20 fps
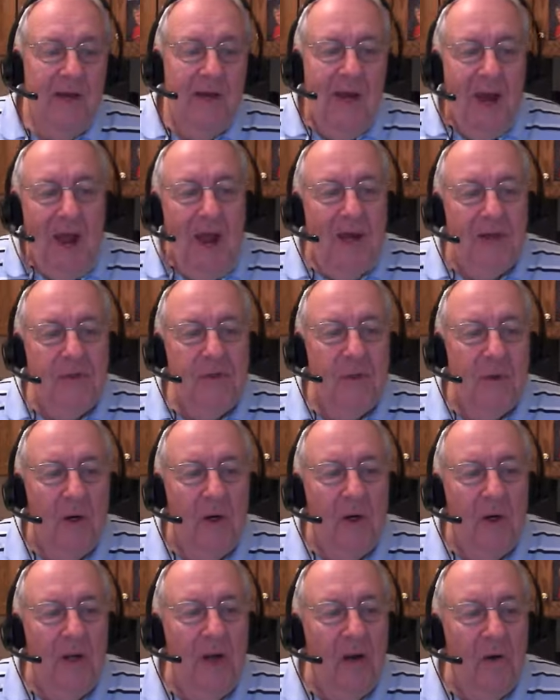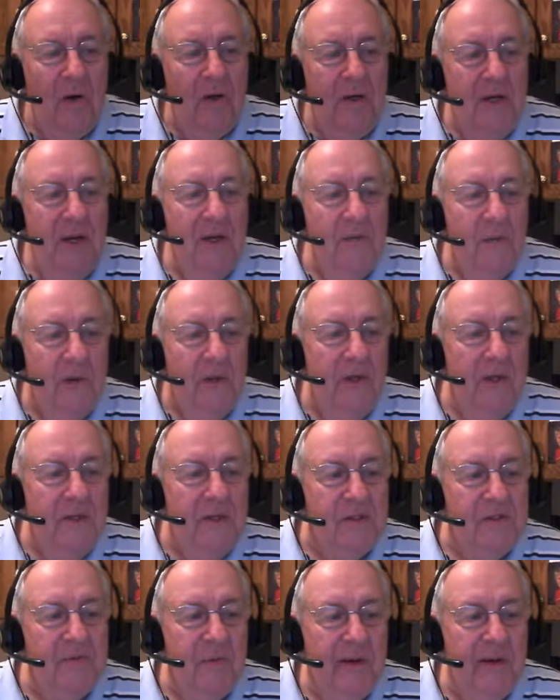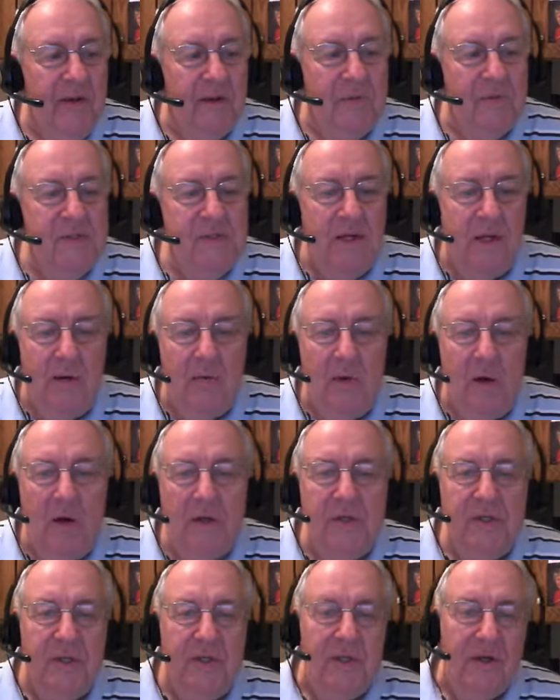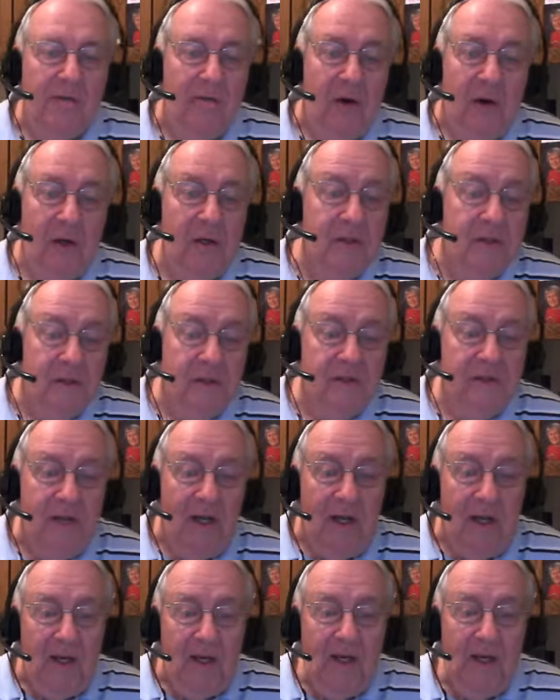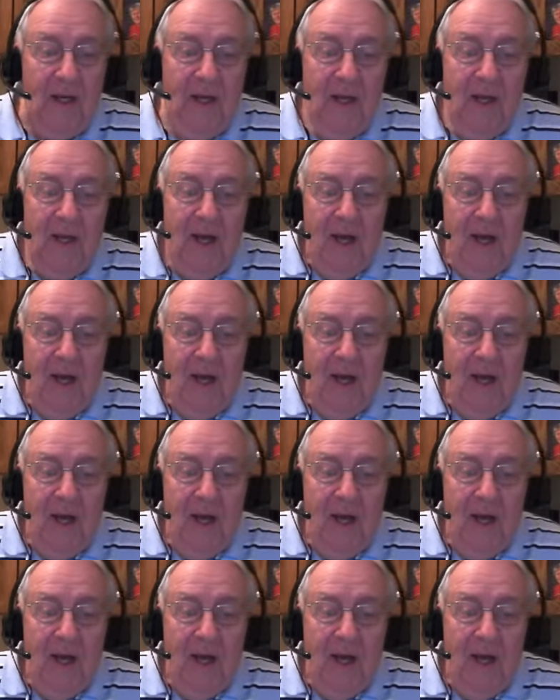Add to our guaranteed religious freedoms the erosion of our society